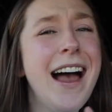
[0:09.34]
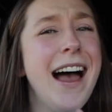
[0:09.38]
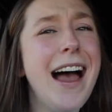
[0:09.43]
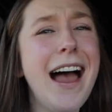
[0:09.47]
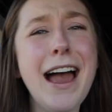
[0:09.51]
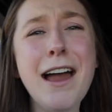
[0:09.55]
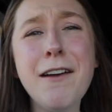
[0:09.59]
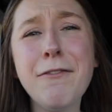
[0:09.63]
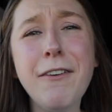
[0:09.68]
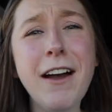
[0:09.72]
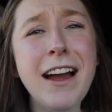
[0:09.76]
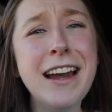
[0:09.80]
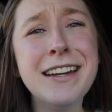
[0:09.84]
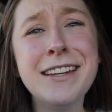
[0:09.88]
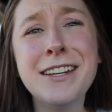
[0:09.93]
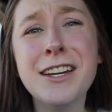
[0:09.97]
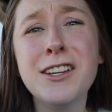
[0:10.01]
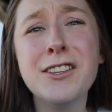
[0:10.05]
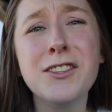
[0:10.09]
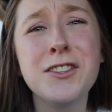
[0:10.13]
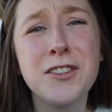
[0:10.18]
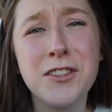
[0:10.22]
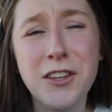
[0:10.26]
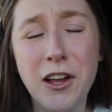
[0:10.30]
I find
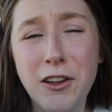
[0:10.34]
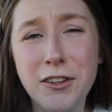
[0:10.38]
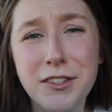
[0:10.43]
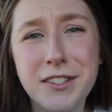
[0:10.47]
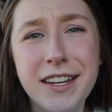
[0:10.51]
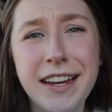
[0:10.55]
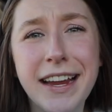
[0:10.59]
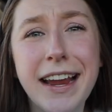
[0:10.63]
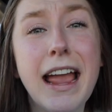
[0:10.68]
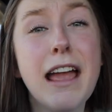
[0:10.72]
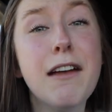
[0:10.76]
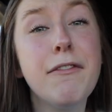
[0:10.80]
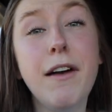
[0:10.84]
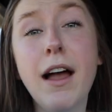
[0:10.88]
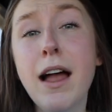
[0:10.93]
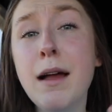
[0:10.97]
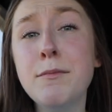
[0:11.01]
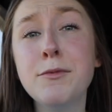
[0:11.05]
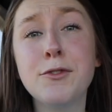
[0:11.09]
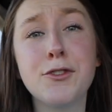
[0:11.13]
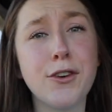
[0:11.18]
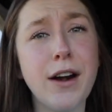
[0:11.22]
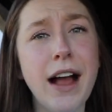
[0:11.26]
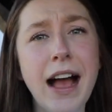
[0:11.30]
it insulting. If
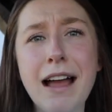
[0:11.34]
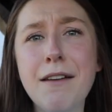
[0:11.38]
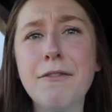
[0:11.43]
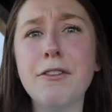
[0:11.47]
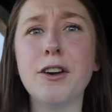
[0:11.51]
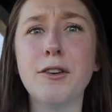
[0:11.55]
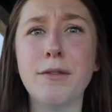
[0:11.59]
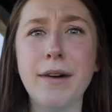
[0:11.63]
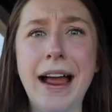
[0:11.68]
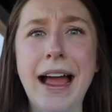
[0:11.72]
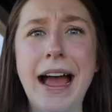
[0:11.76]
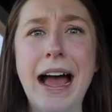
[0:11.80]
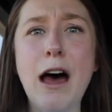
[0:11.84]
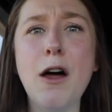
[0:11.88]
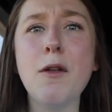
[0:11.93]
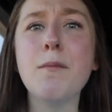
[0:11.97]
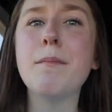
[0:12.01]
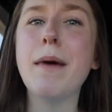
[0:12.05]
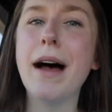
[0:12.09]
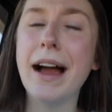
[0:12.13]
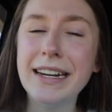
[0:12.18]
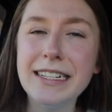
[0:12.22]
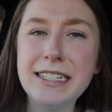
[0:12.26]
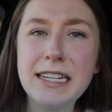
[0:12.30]
I'm driving
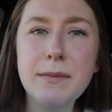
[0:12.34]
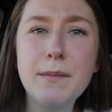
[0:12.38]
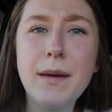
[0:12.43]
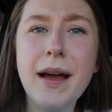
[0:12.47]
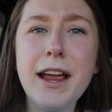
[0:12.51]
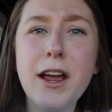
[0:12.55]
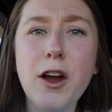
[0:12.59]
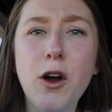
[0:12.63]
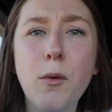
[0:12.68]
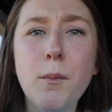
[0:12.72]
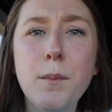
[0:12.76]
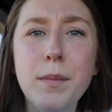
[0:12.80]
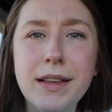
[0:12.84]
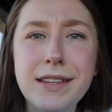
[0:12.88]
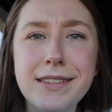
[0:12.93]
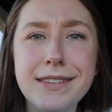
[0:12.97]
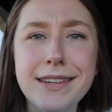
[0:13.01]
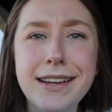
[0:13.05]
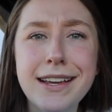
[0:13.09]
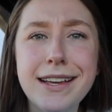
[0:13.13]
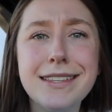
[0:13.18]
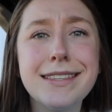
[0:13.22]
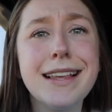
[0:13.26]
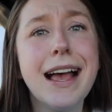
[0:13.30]
around minding my own
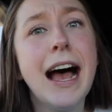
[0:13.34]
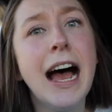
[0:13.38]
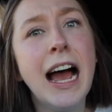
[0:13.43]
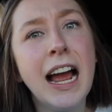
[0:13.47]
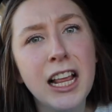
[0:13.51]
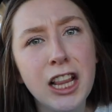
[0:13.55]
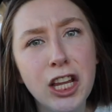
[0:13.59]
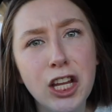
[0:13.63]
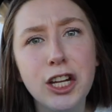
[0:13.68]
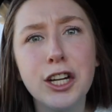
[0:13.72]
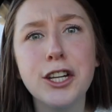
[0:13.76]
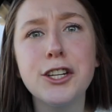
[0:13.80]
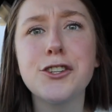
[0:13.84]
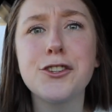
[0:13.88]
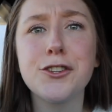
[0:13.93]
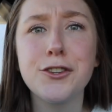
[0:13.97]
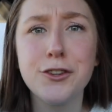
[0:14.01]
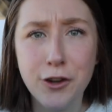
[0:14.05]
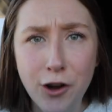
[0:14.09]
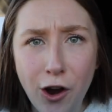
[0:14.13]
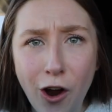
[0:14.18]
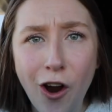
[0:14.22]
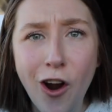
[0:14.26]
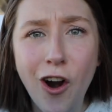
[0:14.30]
business, I look at
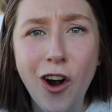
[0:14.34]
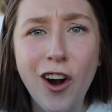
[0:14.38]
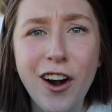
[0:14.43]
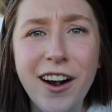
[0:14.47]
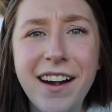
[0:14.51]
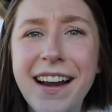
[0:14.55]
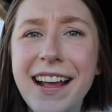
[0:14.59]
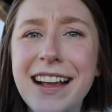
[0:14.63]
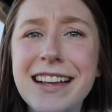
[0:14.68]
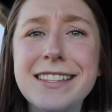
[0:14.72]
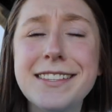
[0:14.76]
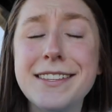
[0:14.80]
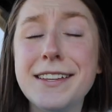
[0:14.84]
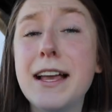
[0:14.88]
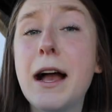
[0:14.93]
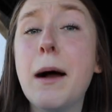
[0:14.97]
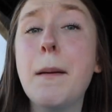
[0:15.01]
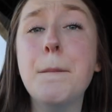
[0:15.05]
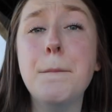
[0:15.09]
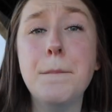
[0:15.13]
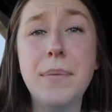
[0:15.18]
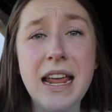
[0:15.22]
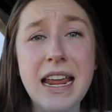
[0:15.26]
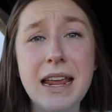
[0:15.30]
your car and I see
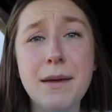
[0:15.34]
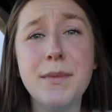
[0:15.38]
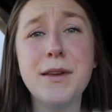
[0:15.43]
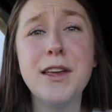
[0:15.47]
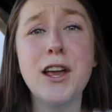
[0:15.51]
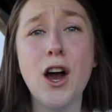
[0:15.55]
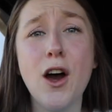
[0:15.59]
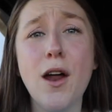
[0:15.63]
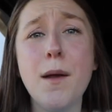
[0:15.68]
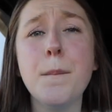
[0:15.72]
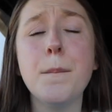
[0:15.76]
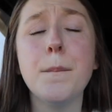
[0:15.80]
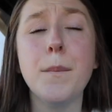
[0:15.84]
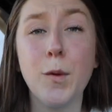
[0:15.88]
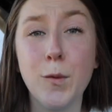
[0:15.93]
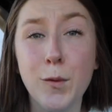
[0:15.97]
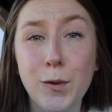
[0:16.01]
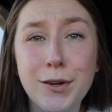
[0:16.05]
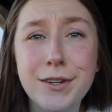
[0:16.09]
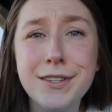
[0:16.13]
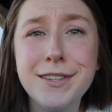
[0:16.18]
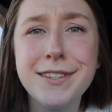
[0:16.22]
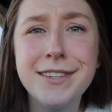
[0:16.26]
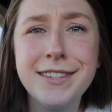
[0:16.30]
a baby on
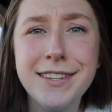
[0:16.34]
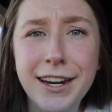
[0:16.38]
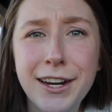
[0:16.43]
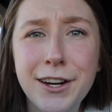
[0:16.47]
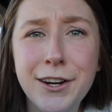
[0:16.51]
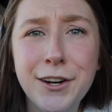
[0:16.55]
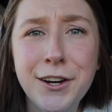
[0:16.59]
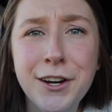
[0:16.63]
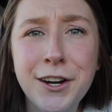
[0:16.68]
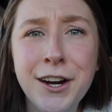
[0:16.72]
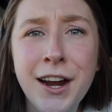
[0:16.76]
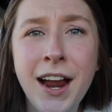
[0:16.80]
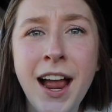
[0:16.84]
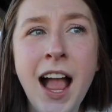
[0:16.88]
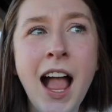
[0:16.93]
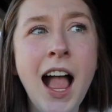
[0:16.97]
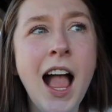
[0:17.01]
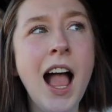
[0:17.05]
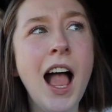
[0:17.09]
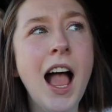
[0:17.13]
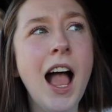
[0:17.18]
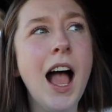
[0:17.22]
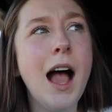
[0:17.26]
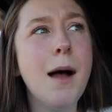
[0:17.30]
board sticker,
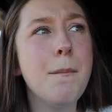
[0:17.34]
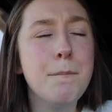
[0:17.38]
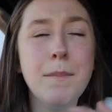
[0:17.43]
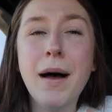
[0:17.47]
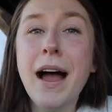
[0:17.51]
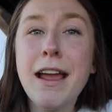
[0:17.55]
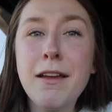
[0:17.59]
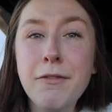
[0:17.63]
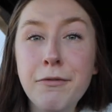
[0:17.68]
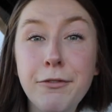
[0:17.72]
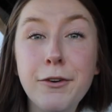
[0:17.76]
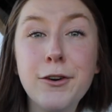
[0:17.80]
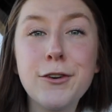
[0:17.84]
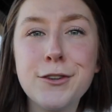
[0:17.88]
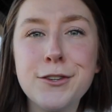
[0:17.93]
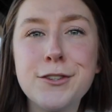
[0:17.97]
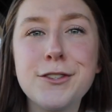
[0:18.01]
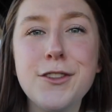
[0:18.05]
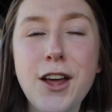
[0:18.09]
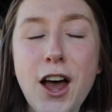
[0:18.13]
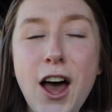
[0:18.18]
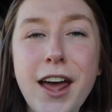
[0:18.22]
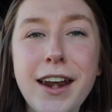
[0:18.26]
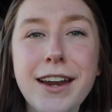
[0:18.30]
my
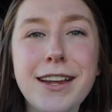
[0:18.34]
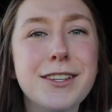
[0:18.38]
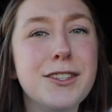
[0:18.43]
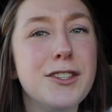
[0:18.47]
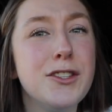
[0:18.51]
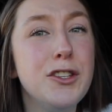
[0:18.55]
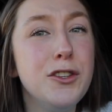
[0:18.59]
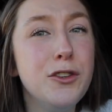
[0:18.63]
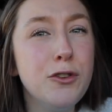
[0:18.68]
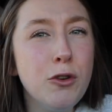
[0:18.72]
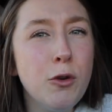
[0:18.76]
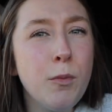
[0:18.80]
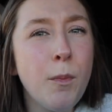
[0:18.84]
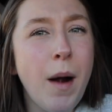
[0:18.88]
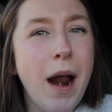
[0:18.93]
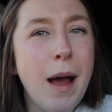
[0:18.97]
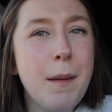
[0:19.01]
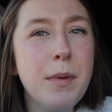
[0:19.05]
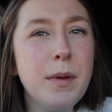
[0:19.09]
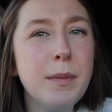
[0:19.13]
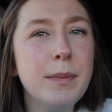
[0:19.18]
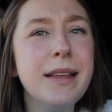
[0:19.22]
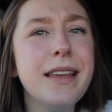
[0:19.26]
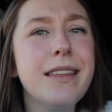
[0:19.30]
first thought is you
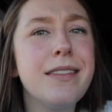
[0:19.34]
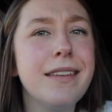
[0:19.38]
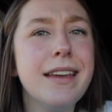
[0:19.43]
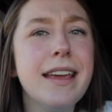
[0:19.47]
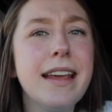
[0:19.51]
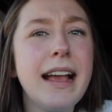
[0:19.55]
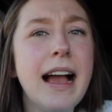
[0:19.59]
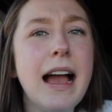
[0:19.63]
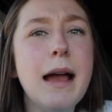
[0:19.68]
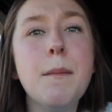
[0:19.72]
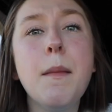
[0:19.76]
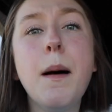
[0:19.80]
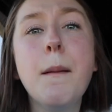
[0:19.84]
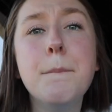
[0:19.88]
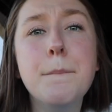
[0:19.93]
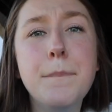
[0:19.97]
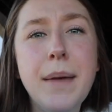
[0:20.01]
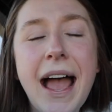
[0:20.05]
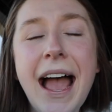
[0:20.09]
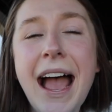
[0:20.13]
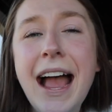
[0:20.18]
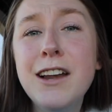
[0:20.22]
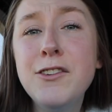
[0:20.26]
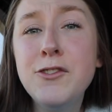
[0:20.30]
probably think I'm a
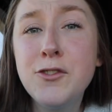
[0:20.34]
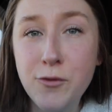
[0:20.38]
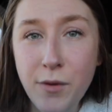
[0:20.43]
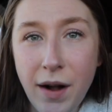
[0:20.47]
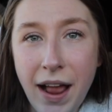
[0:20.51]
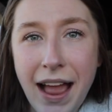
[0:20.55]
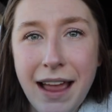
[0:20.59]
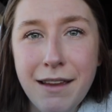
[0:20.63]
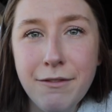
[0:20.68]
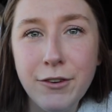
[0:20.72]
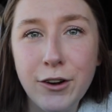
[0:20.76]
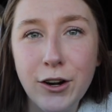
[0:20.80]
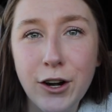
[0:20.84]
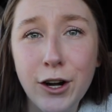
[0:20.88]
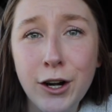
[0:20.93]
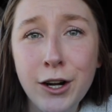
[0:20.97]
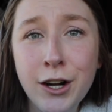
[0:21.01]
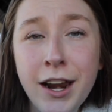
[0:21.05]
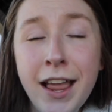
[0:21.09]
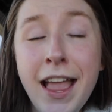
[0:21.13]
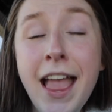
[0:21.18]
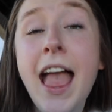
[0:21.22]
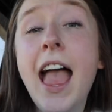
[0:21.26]
bad driver,